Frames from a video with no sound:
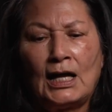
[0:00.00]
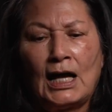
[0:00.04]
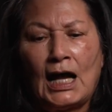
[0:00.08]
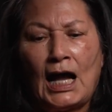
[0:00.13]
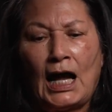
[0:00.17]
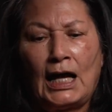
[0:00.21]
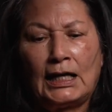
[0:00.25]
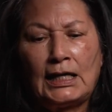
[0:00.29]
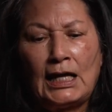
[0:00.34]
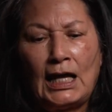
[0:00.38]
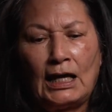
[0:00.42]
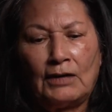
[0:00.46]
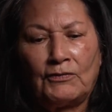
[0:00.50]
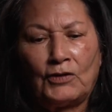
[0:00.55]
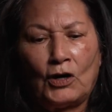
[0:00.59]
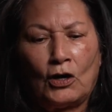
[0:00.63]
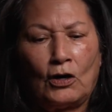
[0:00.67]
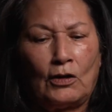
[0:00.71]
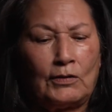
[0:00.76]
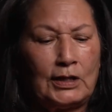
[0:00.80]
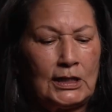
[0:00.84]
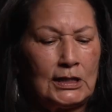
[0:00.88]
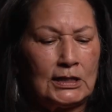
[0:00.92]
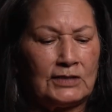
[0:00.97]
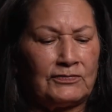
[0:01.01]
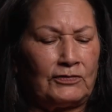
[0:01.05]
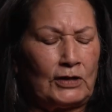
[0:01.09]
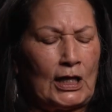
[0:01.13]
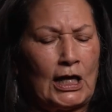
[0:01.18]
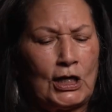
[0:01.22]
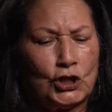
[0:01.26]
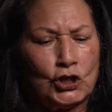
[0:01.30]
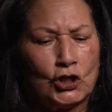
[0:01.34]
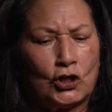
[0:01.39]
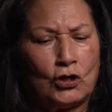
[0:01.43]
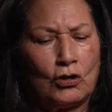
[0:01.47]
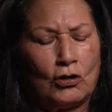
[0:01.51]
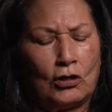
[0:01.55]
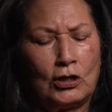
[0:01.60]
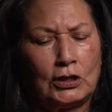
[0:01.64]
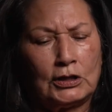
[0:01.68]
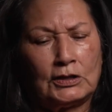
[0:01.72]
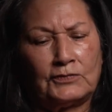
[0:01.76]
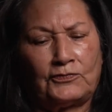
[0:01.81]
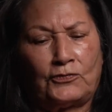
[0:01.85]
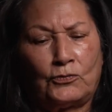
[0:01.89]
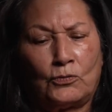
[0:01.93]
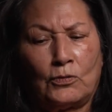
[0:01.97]
I'd have all these
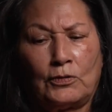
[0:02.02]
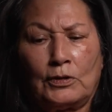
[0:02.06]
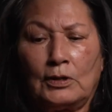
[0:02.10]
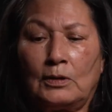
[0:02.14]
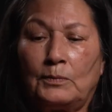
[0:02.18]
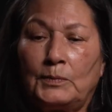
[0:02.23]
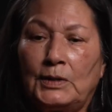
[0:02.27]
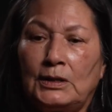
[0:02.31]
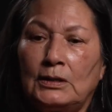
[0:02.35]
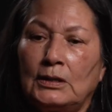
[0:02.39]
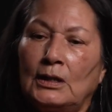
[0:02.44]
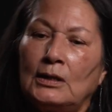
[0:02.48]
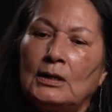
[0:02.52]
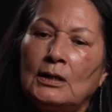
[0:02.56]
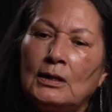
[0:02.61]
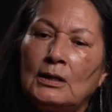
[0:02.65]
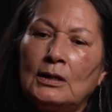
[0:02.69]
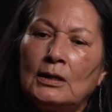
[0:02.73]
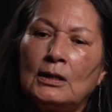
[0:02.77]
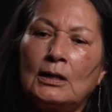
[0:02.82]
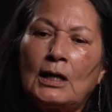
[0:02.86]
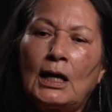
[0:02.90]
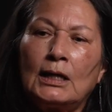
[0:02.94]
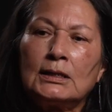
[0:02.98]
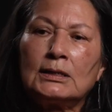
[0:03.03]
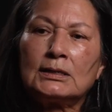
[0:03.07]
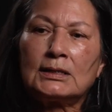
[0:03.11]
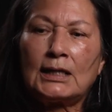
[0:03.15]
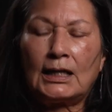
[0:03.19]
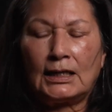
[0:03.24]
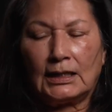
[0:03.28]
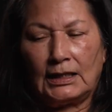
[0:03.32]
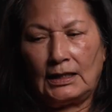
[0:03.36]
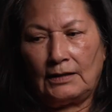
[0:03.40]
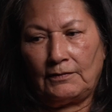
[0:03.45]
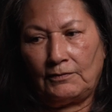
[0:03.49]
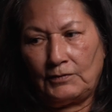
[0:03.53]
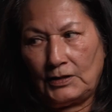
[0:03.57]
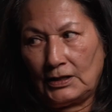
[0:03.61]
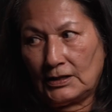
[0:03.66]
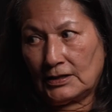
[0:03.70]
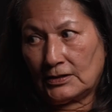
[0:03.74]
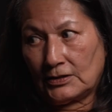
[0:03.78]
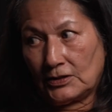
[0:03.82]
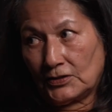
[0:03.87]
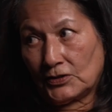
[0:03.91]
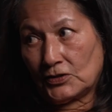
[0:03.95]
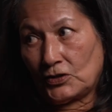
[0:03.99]
flashcards for them, and I'd say, give
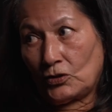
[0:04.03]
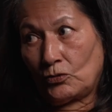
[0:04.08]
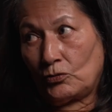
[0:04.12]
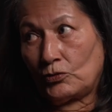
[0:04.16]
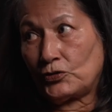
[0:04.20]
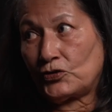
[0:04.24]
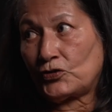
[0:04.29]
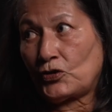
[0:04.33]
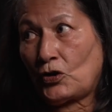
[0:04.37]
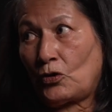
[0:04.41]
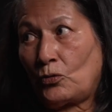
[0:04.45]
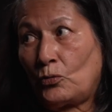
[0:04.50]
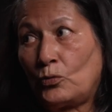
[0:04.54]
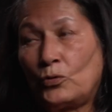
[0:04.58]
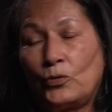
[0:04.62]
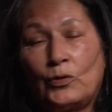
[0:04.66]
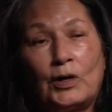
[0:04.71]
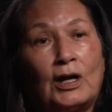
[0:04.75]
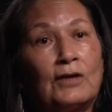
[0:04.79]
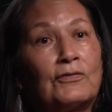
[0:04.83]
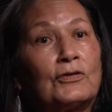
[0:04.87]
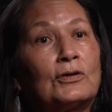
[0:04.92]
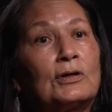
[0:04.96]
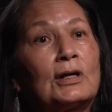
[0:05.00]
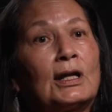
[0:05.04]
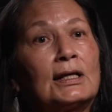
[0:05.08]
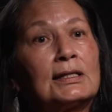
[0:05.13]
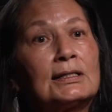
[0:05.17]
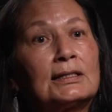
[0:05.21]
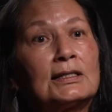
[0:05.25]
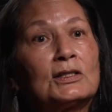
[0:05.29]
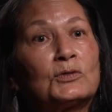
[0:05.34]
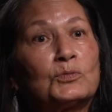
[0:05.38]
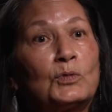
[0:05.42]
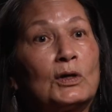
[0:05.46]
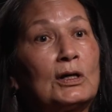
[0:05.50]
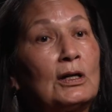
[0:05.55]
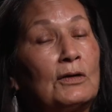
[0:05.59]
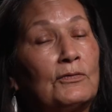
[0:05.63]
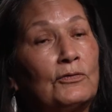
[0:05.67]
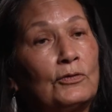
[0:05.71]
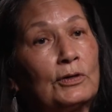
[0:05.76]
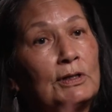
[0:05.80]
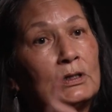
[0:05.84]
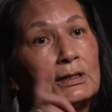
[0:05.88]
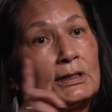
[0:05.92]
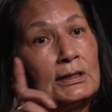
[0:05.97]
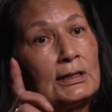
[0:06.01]
this to so-and-so, whoever, and I says, whatever
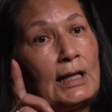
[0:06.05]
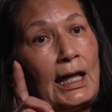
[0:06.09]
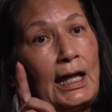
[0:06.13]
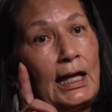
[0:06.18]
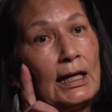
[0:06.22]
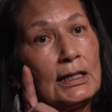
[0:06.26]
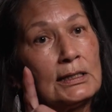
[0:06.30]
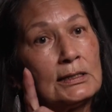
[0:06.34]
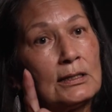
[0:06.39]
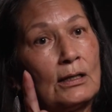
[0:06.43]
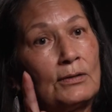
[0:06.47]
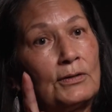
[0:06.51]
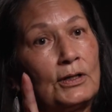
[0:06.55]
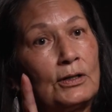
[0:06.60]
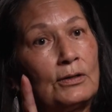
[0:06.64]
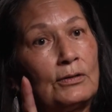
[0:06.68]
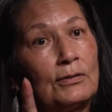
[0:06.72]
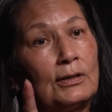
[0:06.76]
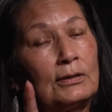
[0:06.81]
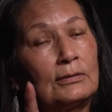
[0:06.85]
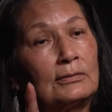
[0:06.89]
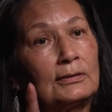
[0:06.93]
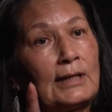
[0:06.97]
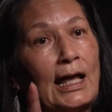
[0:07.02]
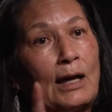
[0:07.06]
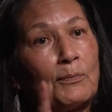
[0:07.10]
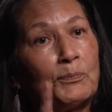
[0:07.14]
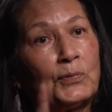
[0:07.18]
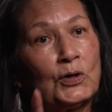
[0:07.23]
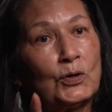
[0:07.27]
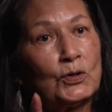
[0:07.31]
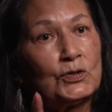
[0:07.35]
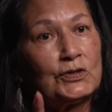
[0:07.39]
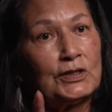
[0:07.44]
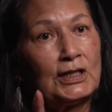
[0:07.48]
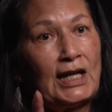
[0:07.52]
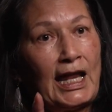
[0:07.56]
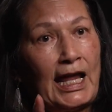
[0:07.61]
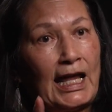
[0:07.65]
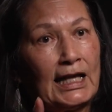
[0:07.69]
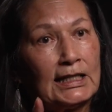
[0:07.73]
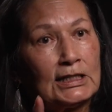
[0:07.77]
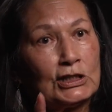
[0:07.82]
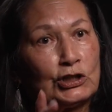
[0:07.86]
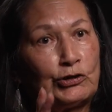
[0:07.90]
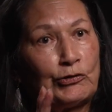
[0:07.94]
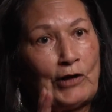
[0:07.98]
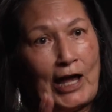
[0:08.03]
it has on there, that person
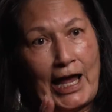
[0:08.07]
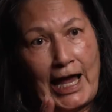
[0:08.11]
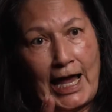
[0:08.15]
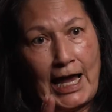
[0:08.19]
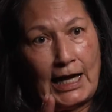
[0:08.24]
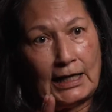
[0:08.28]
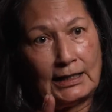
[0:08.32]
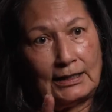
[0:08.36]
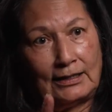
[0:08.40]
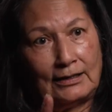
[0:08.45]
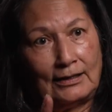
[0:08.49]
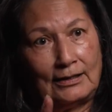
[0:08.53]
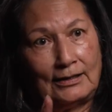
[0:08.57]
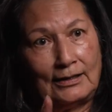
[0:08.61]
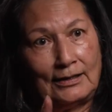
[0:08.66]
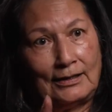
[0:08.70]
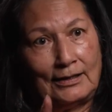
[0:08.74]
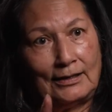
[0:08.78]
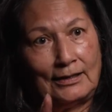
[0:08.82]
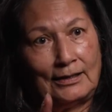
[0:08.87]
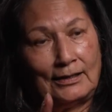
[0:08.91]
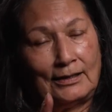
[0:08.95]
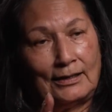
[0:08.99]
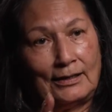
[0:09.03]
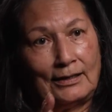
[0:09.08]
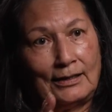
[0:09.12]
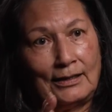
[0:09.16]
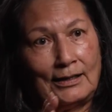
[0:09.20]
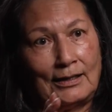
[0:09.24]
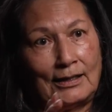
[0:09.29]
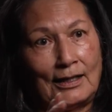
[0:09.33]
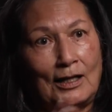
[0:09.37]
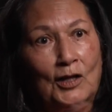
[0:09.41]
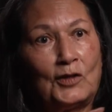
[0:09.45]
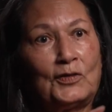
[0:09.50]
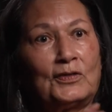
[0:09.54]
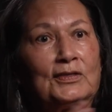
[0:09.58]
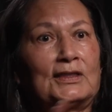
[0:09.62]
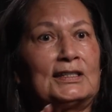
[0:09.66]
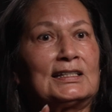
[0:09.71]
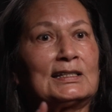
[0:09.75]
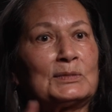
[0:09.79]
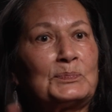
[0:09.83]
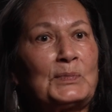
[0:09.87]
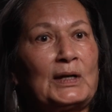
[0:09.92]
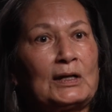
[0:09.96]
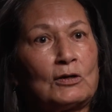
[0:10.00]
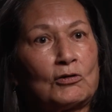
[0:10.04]
has to act
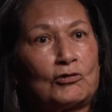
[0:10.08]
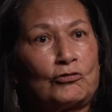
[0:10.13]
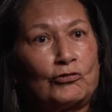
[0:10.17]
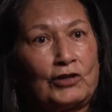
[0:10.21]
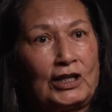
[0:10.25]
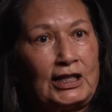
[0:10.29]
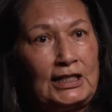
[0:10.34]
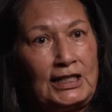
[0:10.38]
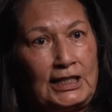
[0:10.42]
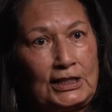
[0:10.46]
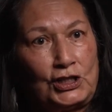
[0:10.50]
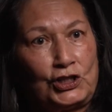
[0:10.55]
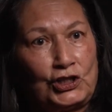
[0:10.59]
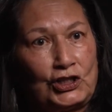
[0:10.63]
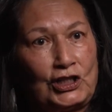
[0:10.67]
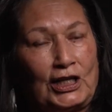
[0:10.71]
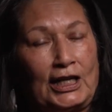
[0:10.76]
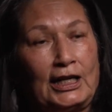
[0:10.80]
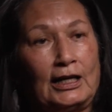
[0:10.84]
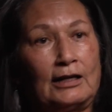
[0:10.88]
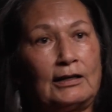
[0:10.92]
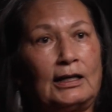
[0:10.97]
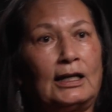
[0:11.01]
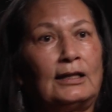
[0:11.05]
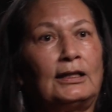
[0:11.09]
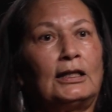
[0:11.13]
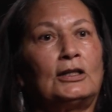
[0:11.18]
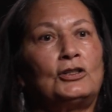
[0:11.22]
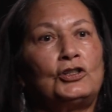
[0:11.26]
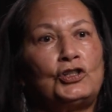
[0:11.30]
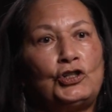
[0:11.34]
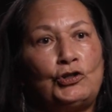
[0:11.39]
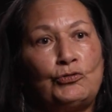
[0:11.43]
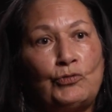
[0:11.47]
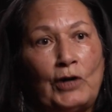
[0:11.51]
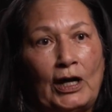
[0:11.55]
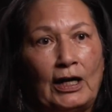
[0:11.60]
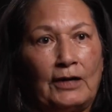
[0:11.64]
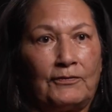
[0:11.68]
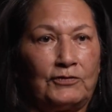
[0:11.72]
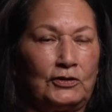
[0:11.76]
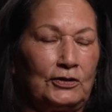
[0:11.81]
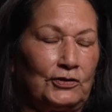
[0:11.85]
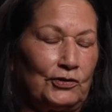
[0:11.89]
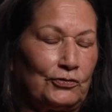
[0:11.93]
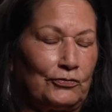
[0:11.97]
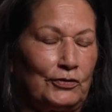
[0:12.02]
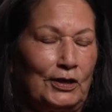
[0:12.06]
this medical condition out, and then you have
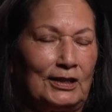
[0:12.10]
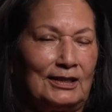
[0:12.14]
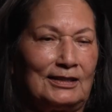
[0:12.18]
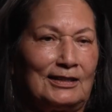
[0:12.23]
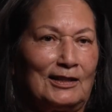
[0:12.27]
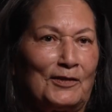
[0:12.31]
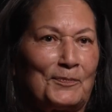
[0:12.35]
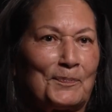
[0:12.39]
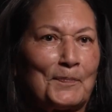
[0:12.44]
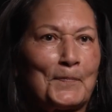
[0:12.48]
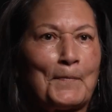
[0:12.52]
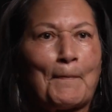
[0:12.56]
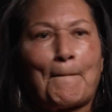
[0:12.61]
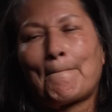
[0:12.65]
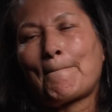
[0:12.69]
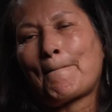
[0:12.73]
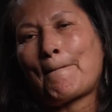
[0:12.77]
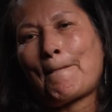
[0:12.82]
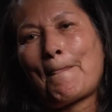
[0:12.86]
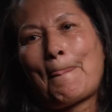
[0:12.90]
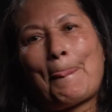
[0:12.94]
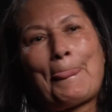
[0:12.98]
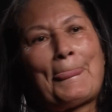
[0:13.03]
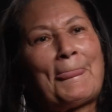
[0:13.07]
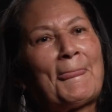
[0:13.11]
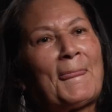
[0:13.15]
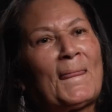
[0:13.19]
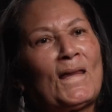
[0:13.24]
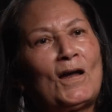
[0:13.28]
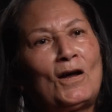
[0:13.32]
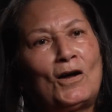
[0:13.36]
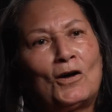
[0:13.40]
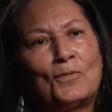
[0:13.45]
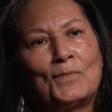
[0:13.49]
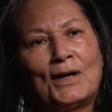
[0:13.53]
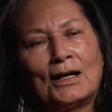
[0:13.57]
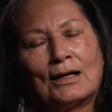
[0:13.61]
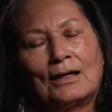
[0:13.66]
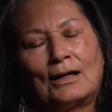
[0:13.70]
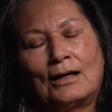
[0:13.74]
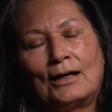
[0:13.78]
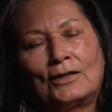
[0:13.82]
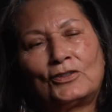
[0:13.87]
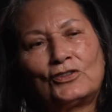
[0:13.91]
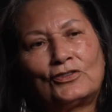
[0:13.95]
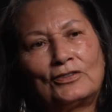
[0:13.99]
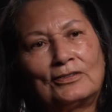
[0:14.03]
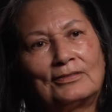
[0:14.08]
to treat them. Oh my
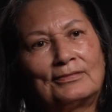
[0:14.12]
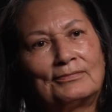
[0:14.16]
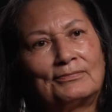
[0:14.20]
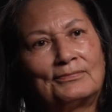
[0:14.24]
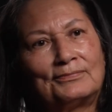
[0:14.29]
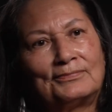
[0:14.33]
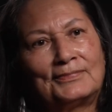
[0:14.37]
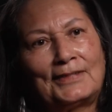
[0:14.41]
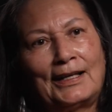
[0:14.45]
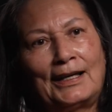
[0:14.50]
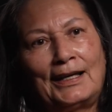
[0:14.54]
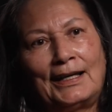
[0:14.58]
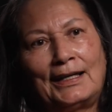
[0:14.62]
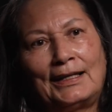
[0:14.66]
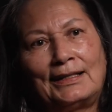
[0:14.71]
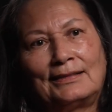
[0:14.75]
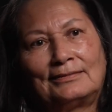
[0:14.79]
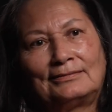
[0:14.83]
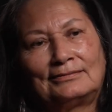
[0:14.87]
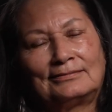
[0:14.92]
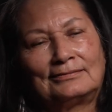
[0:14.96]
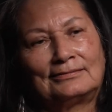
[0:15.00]
gosh, they